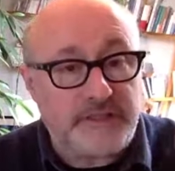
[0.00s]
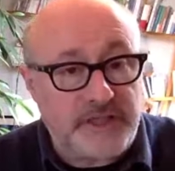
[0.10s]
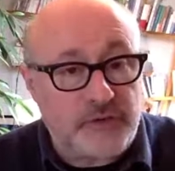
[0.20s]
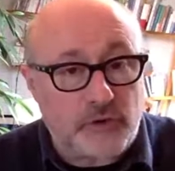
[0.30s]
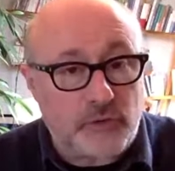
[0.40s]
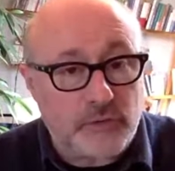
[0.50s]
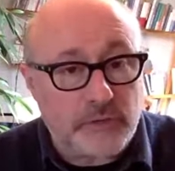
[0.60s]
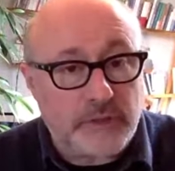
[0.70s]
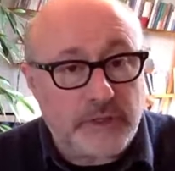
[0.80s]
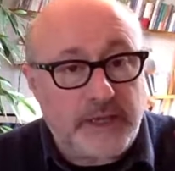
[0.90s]
Zero.
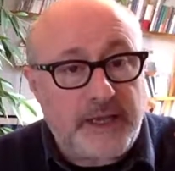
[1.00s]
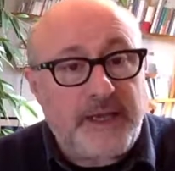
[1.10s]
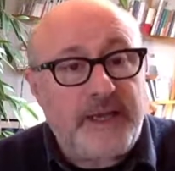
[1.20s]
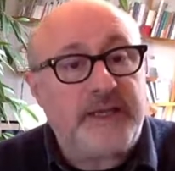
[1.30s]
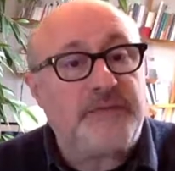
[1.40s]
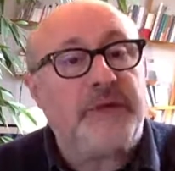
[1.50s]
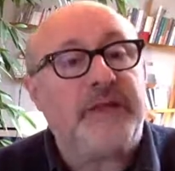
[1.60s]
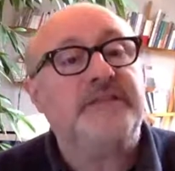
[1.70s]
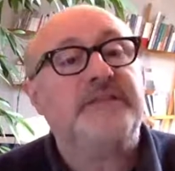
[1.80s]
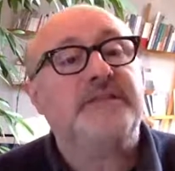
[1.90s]
It
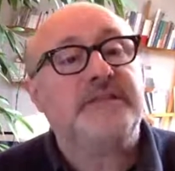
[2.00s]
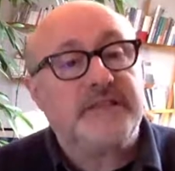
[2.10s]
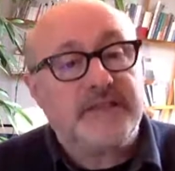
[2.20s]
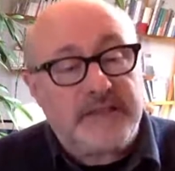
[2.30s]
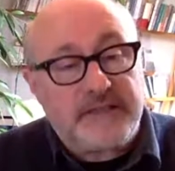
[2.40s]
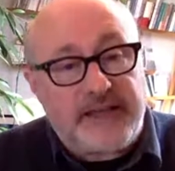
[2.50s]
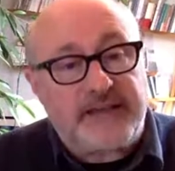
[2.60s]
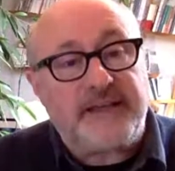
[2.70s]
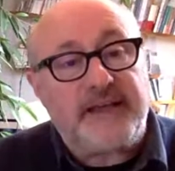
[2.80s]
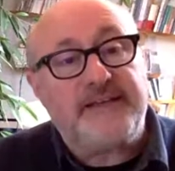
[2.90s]
means
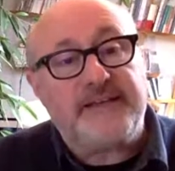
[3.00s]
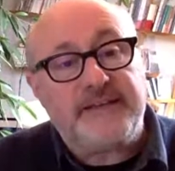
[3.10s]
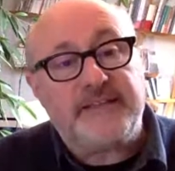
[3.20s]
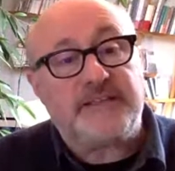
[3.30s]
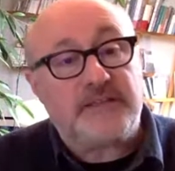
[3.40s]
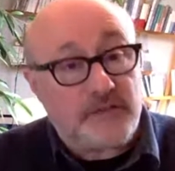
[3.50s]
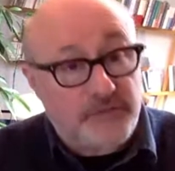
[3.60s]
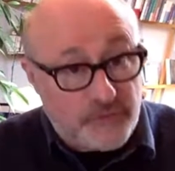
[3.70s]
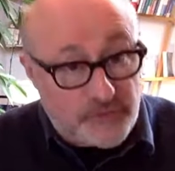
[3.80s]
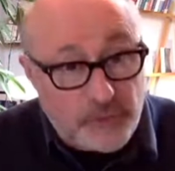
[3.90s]
that it is
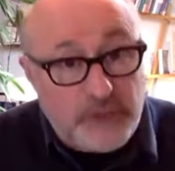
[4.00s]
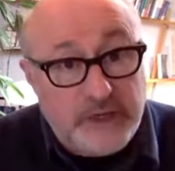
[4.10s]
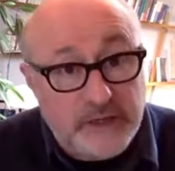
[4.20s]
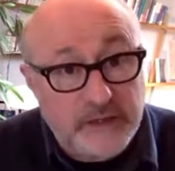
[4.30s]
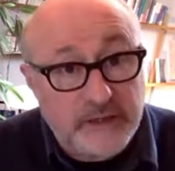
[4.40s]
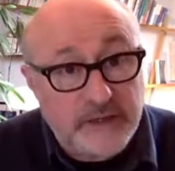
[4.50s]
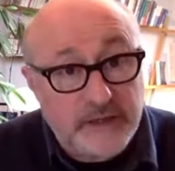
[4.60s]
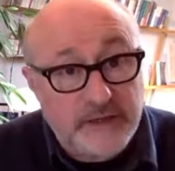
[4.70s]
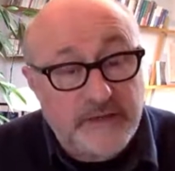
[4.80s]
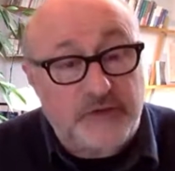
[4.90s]
for free
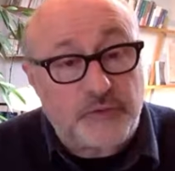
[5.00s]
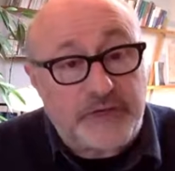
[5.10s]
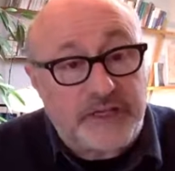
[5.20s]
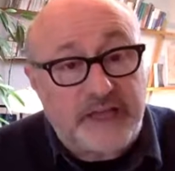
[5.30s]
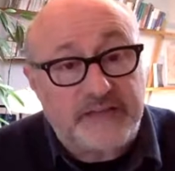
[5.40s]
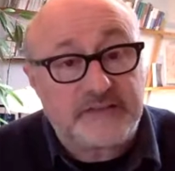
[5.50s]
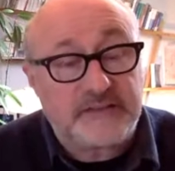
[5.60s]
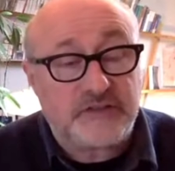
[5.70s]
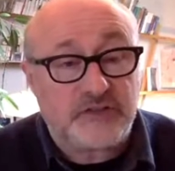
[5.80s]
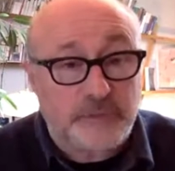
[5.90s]
that we get
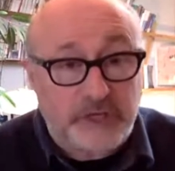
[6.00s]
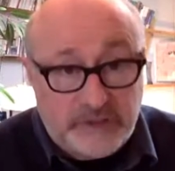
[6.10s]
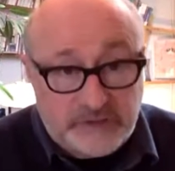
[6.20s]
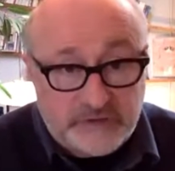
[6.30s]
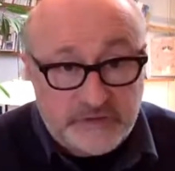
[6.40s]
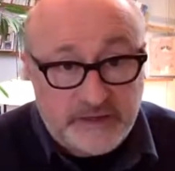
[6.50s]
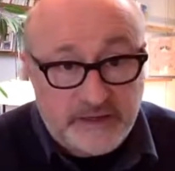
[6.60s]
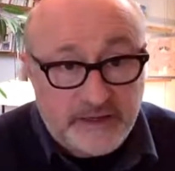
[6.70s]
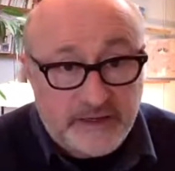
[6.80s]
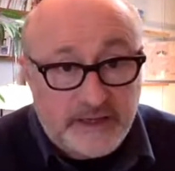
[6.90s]
some heat
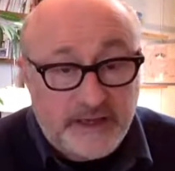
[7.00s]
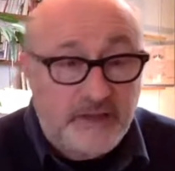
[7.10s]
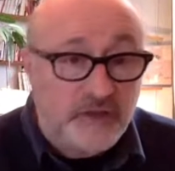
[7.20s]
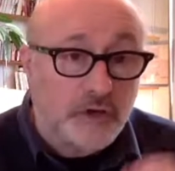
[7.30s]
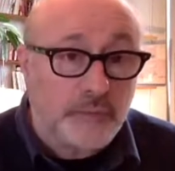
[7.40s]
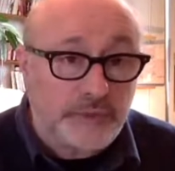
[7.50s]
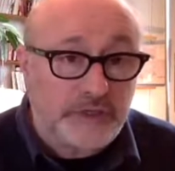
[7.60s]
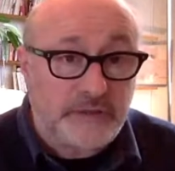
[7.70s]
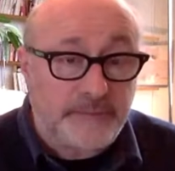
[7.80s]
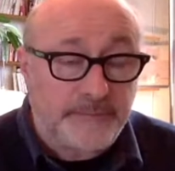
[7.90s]
in the
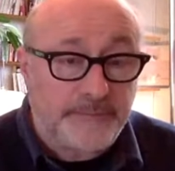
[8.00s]
company.